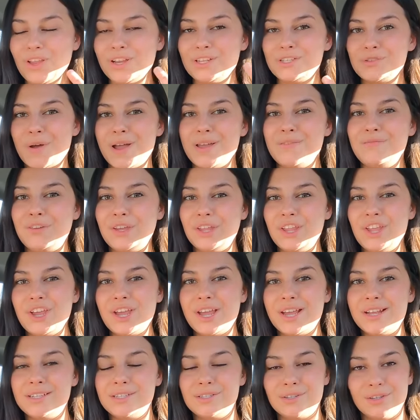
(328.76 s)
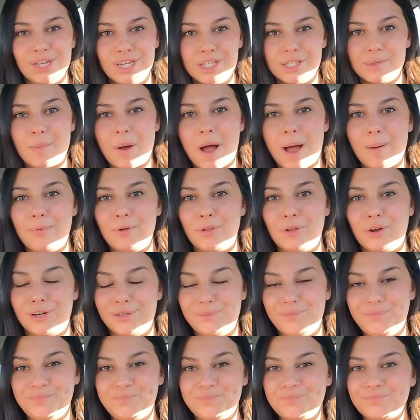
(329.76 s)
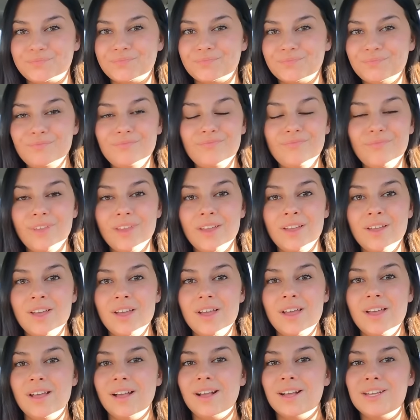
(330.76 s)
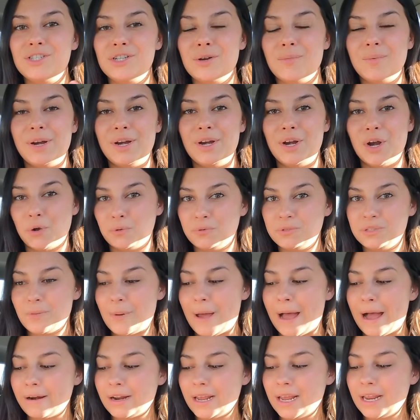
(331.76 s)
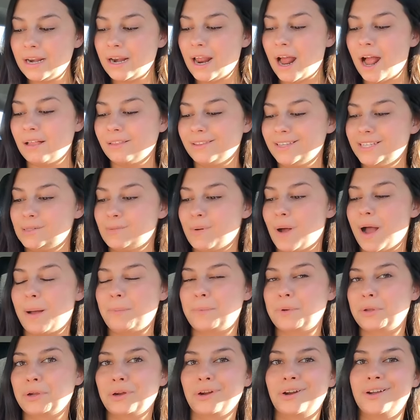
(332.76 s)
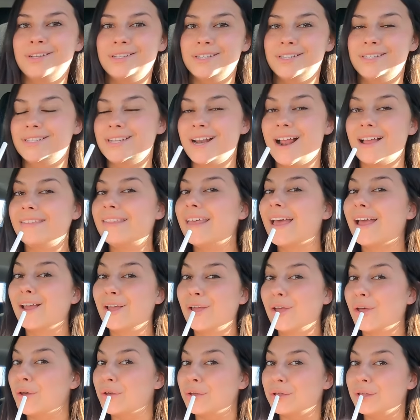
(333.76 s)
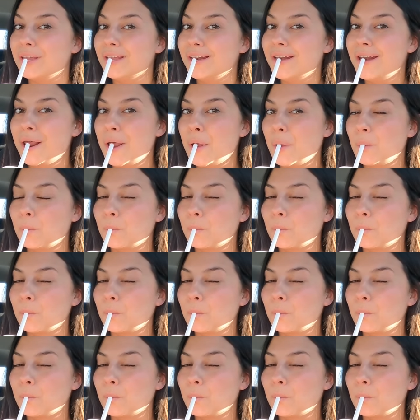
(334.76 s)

So I feel like it's least popular because nobody knows about it, not least popular because it's not that good.